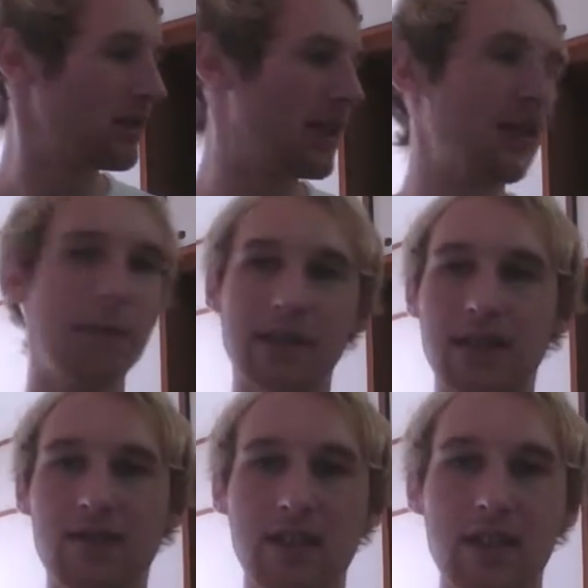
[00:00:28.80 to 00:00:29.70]
Kill Bill
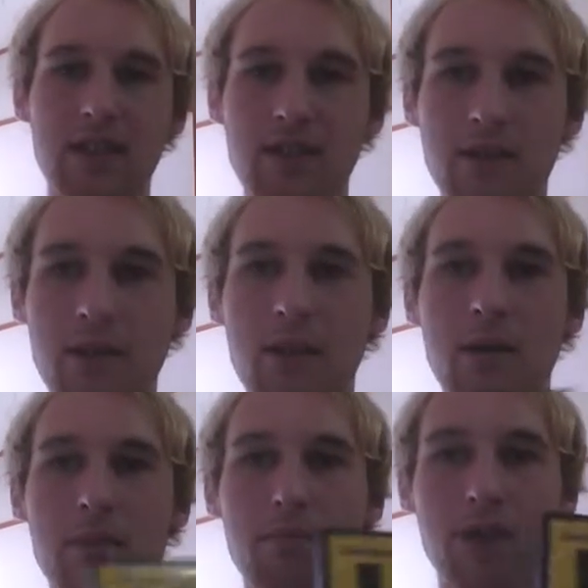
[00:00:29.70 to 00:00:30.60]
DVD.
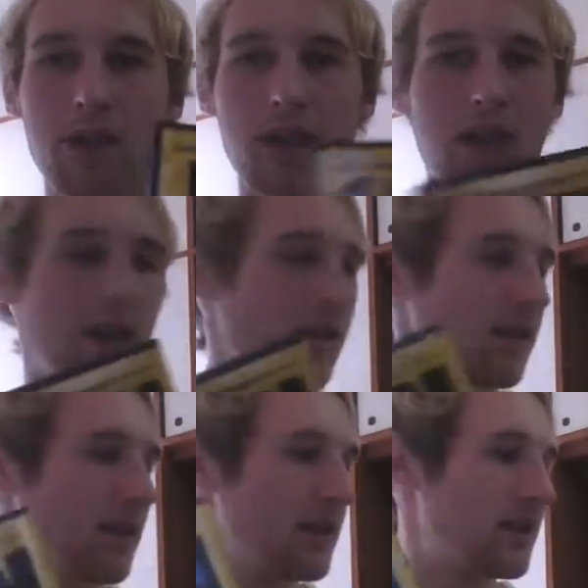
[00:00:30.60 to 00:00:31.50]
But
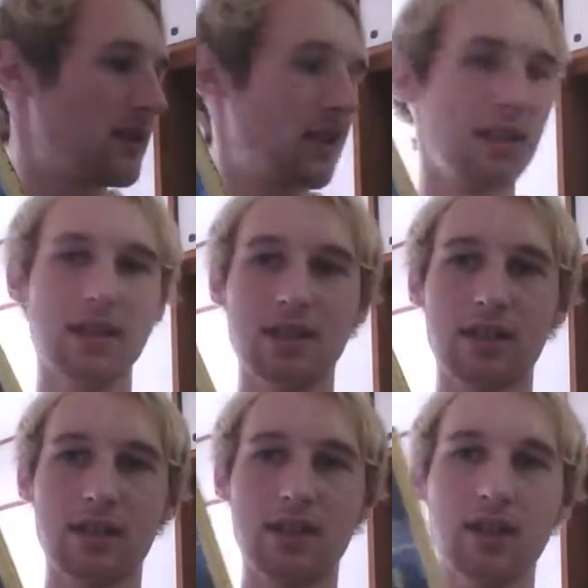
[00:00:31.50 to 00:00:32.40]
this
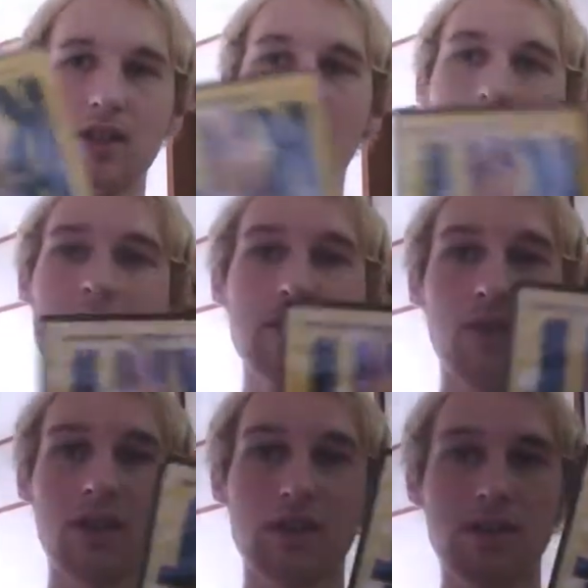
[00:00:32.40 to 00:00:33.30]
is the Japanese
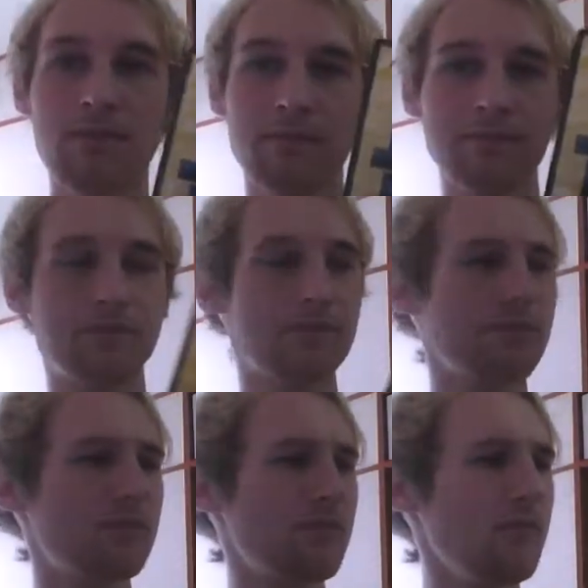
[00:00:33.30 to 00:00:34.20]
version,
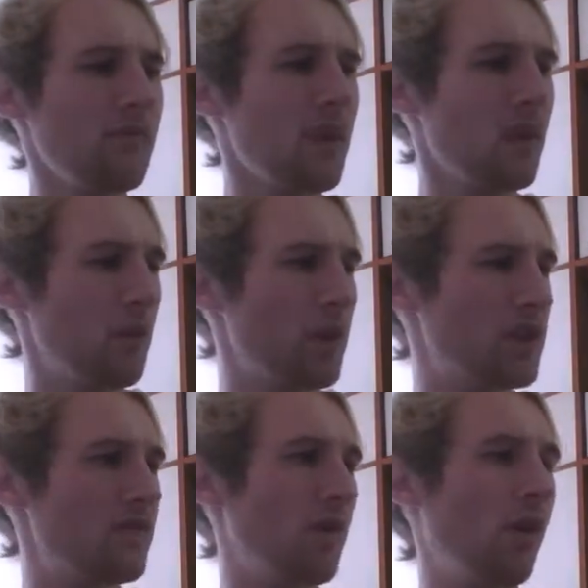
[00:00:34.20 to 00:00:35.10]

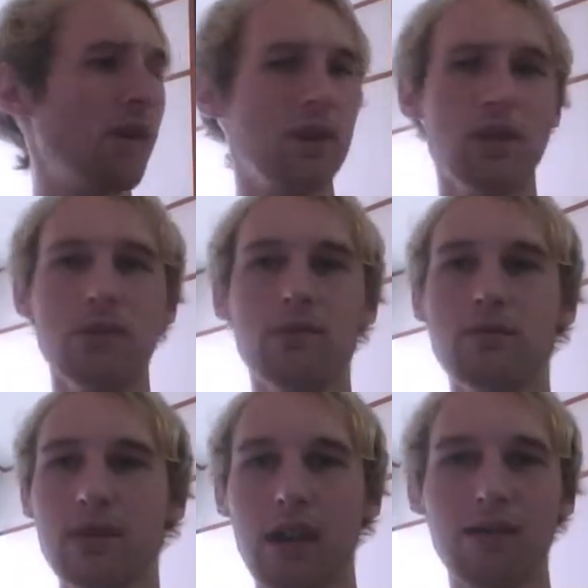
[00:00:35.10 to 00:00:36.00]
which for you
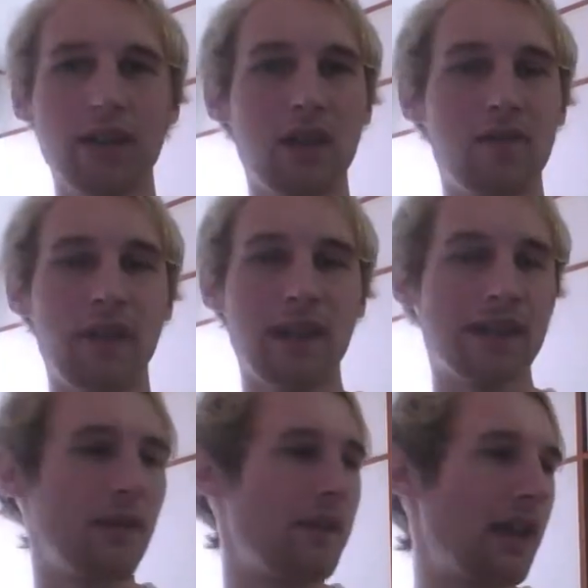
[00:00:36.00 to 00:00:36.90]
Tarantino
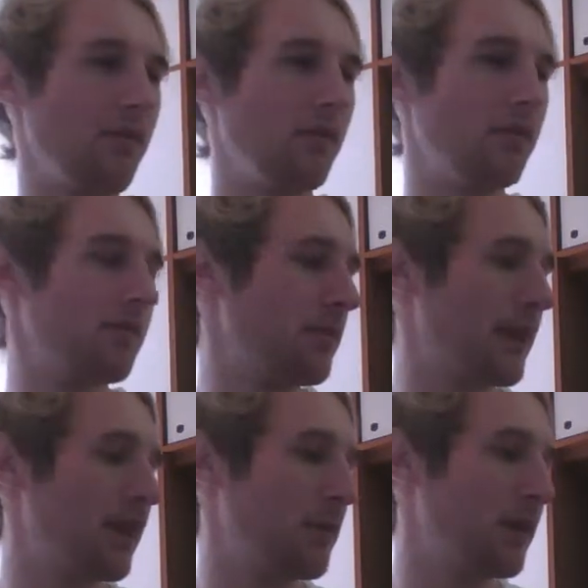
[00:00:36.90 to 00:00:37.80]
fans out there, or
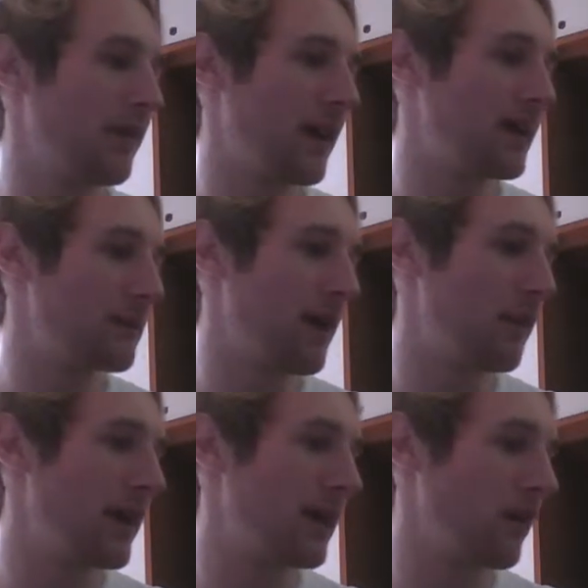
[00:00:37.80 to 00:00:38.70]
Kill Bill fans may or
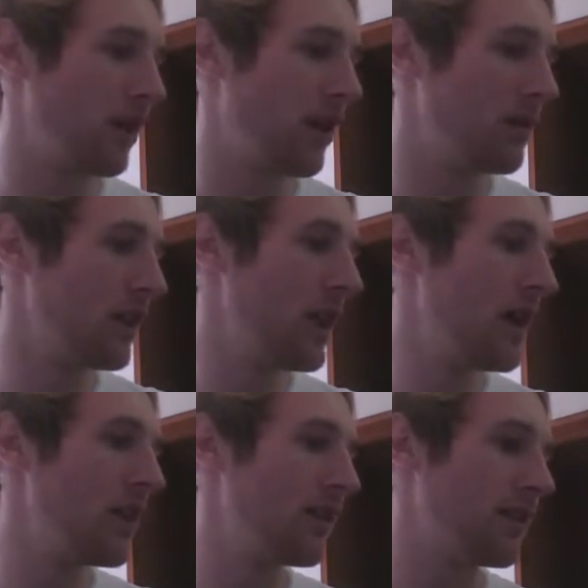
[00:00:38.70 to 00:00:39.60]
may not know,
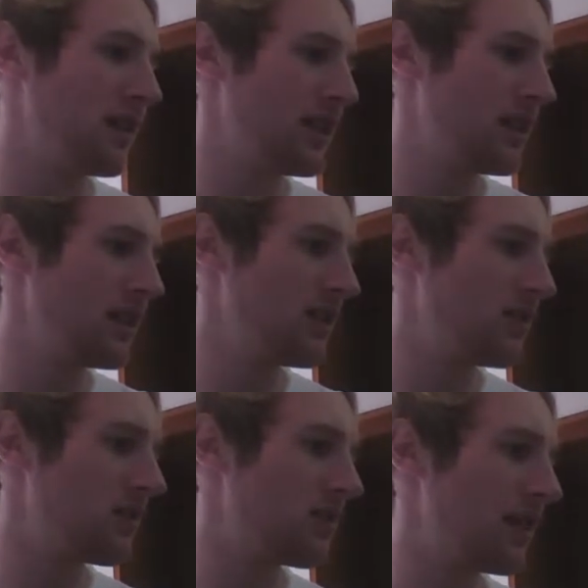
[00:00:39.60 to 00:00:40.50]
that the
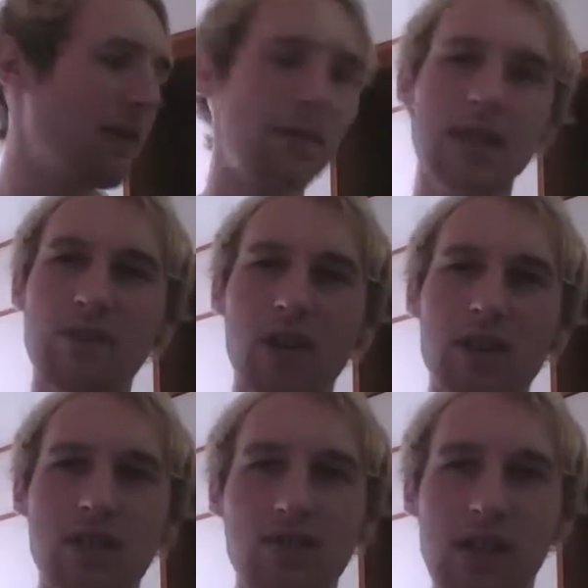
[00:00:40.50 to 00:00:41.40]
Japanese
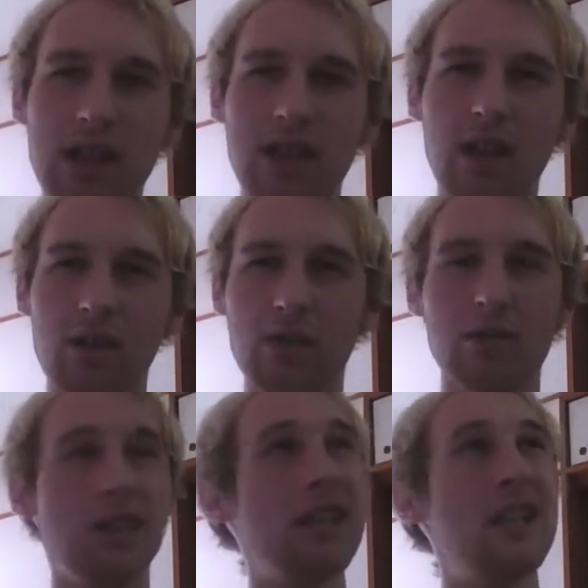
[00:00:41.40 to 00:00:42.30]
version is really the
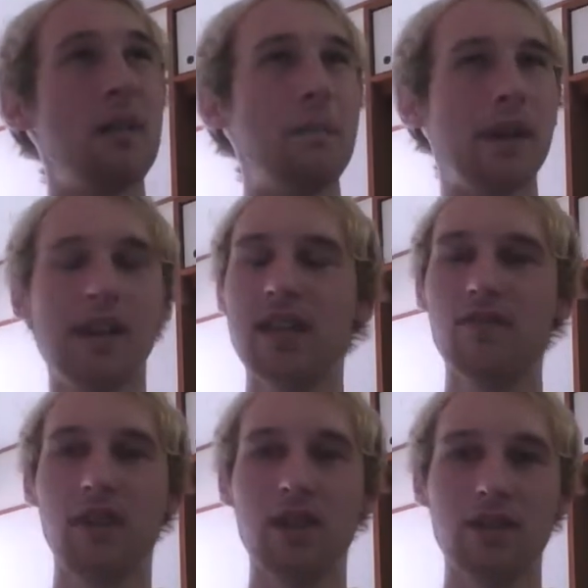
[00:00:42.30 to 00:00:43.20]
only complete
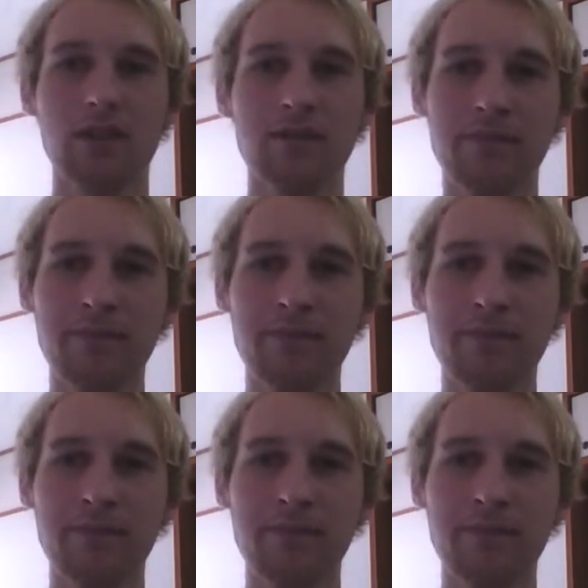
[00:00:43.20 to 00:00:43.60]
version